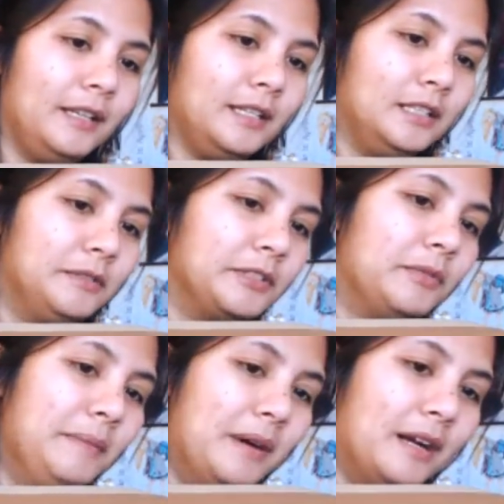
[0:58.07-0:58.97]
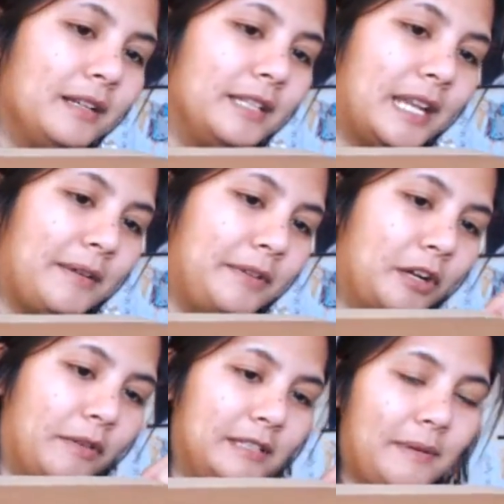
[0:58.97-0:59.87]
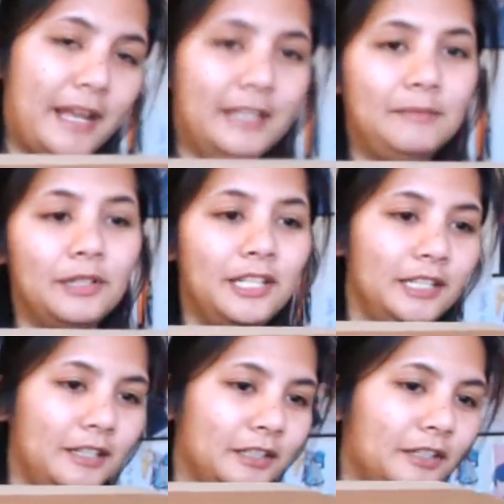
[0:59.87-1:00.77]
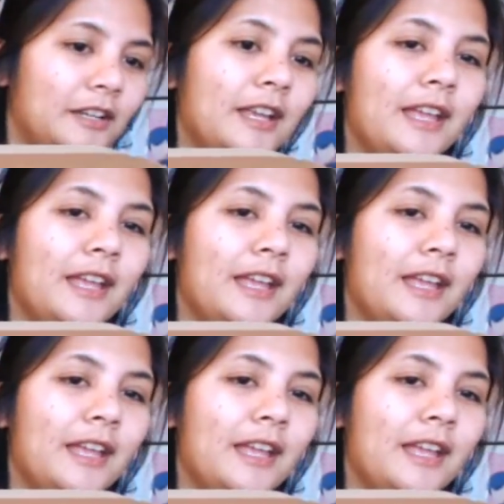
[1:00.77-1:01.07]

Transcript: And there was one manga that I would always buy in particular,